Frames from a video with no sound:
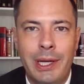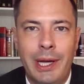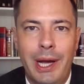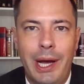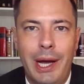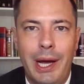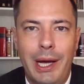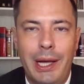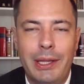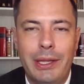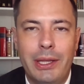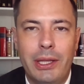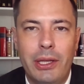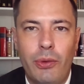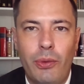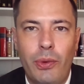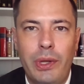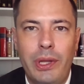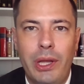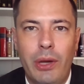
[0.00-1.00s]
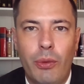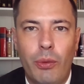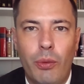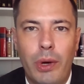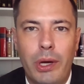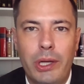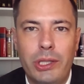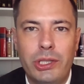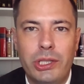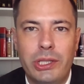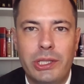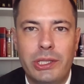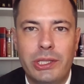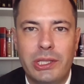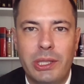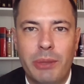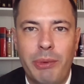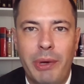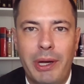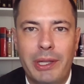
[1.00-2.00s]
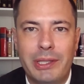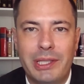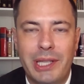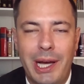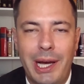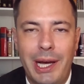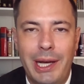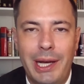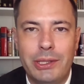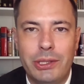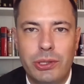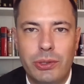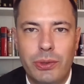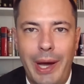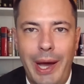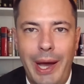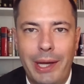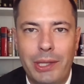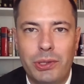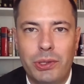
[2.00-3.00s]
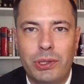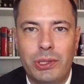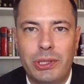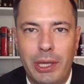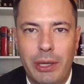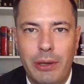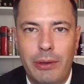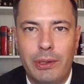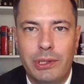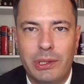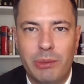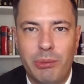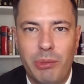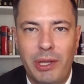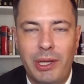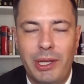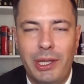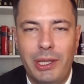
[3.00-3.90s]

the degree that Russia is somehow tied to actual terrorism, I mean,